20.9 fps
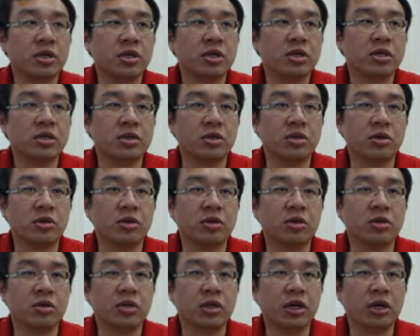So
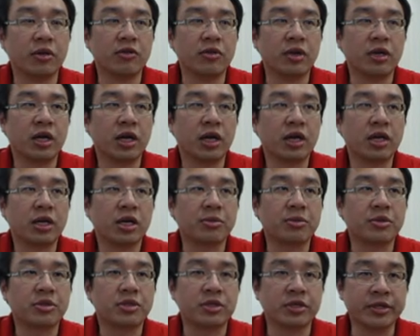if the knight
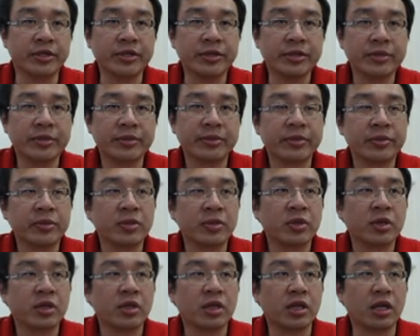capture,
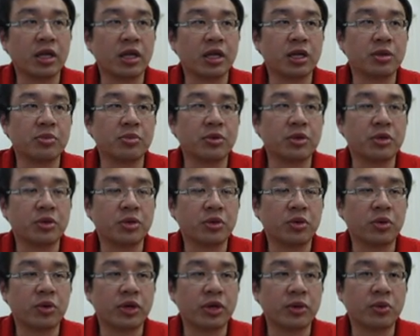then the bishop
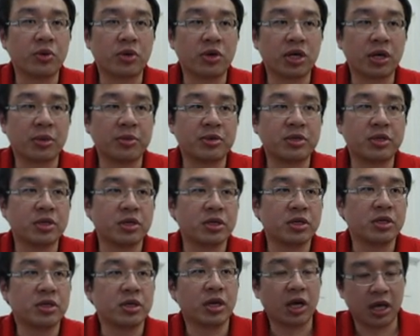king will capture
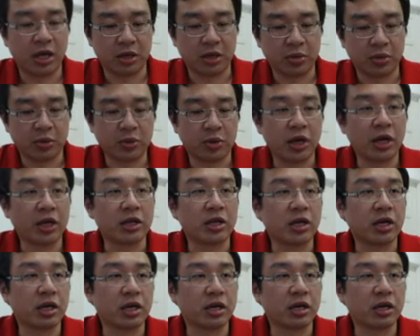and will
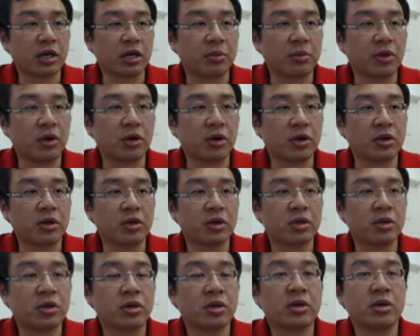attack the pawn,
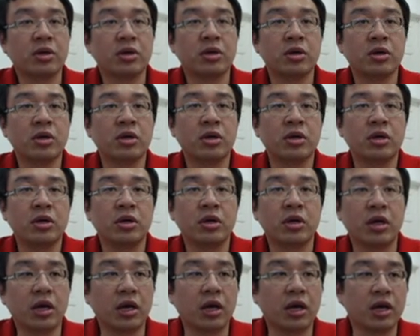
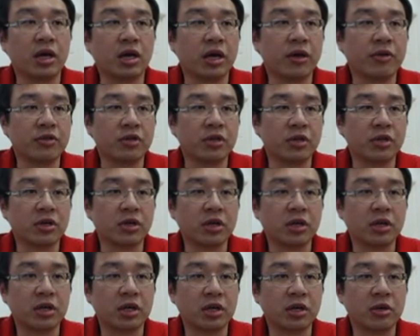and after
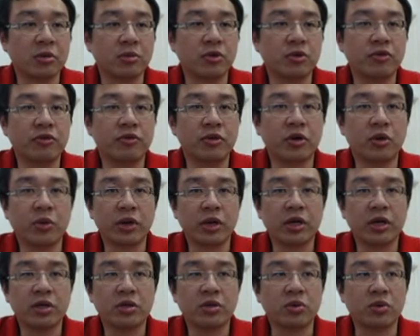king move away
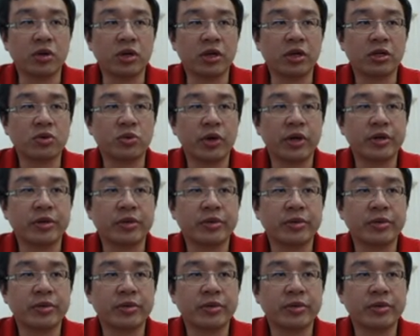to h1,